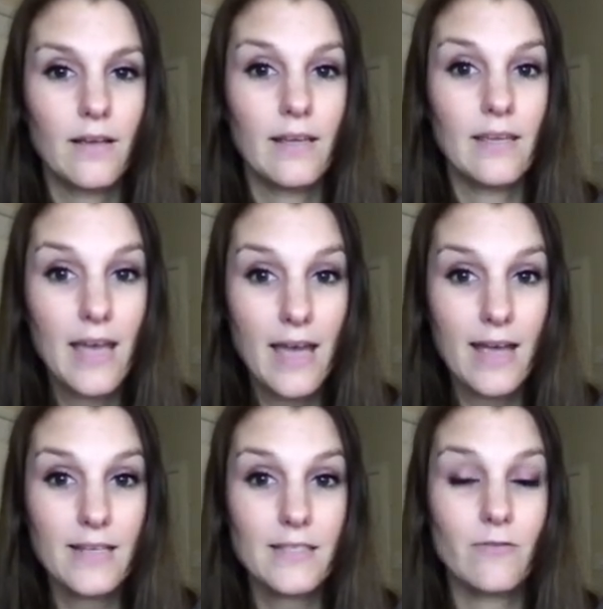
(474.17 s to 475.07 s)

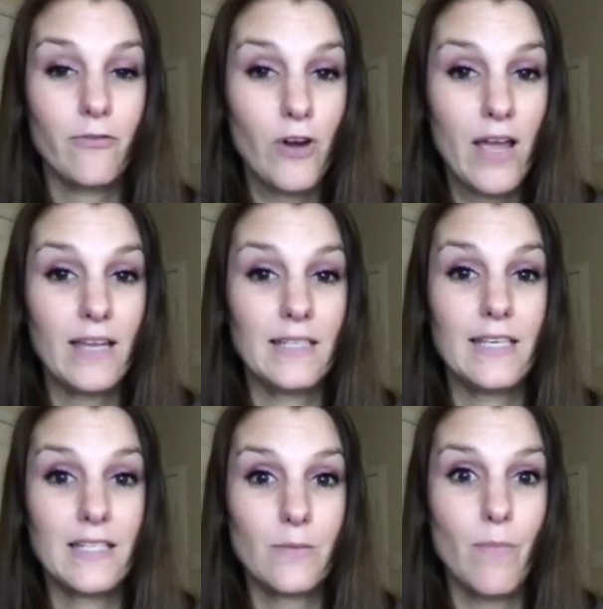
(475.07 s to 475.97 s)
Yes, Fred
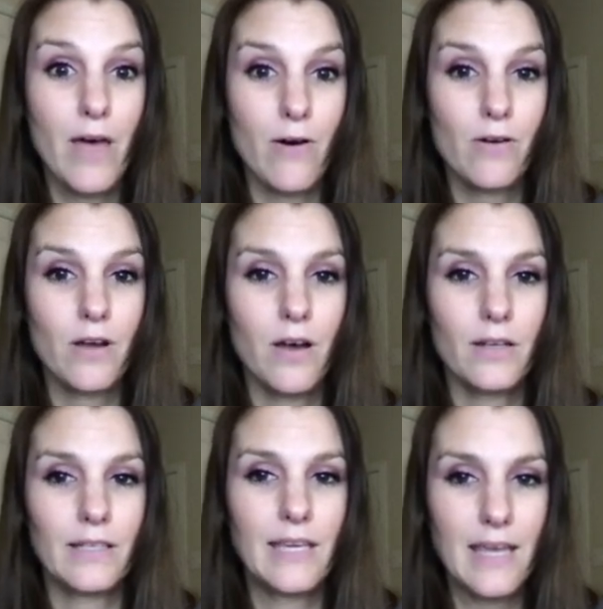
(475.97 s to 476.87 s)
gets milk
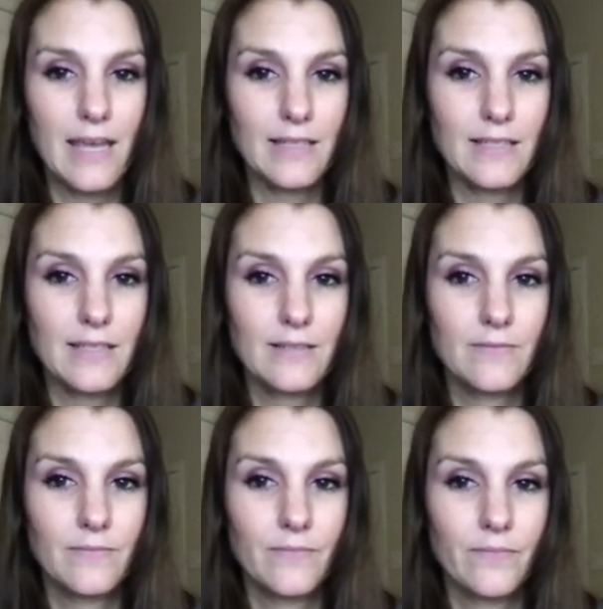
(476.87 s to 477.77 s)
on Kit.
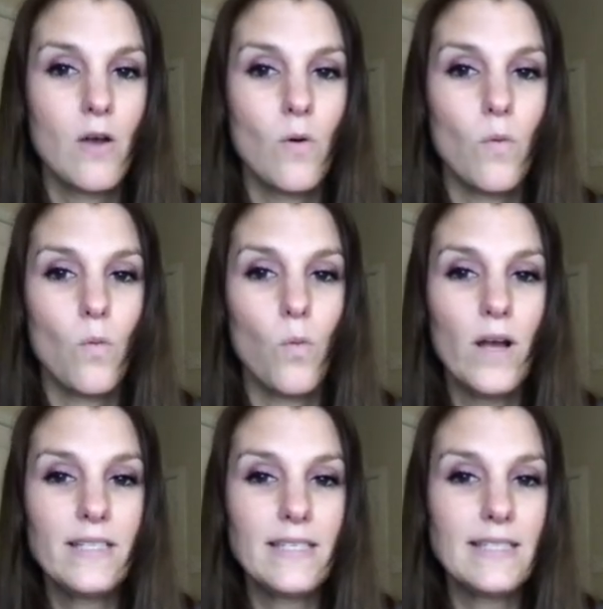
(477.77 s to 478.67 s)

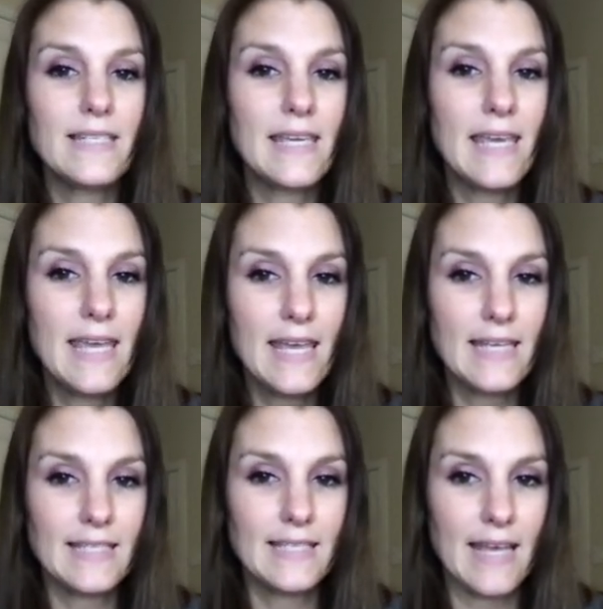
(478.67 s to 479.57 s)
What does
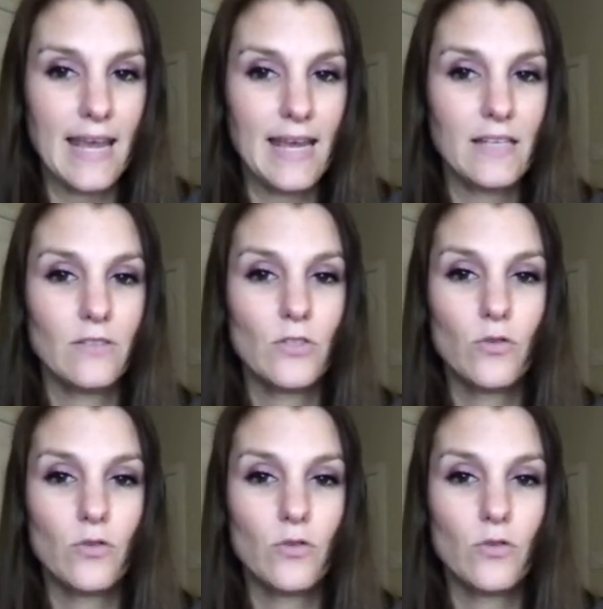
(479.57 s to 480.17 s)
Kit say to